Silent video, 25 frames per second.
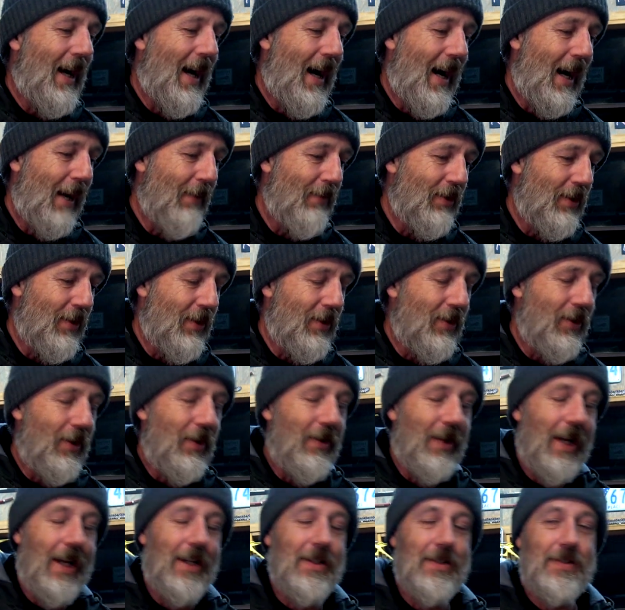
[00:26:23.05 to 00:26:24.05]
able to do
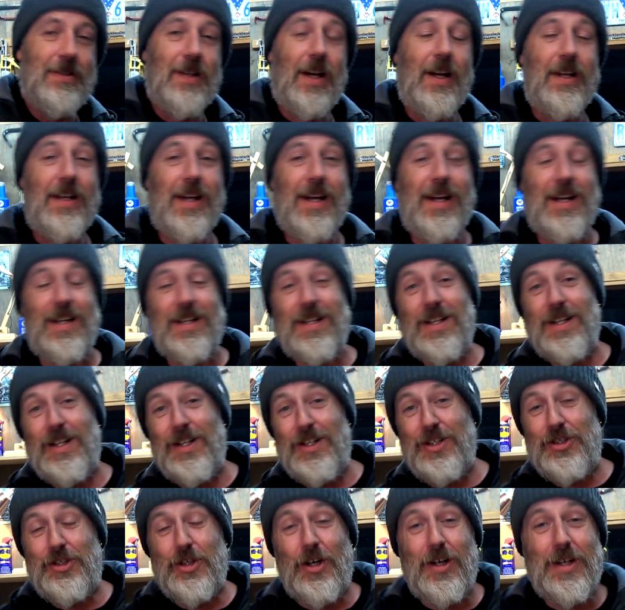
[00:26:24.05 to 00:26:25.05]
that. So yeah,
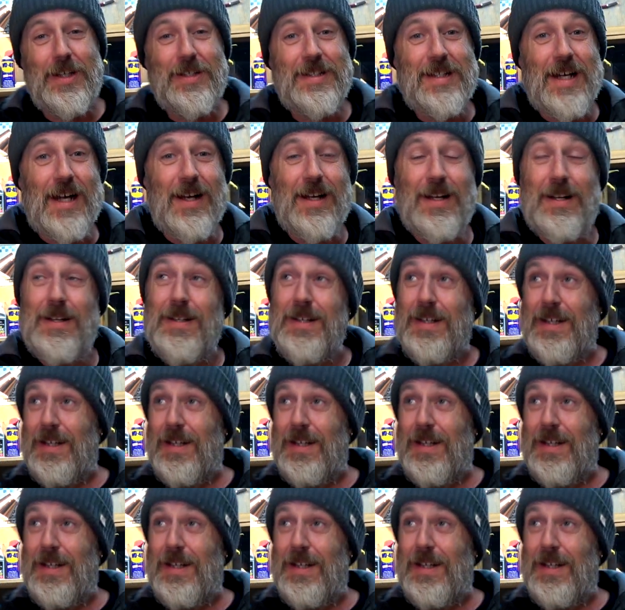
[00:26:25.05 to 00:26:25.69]
Johnny's going to,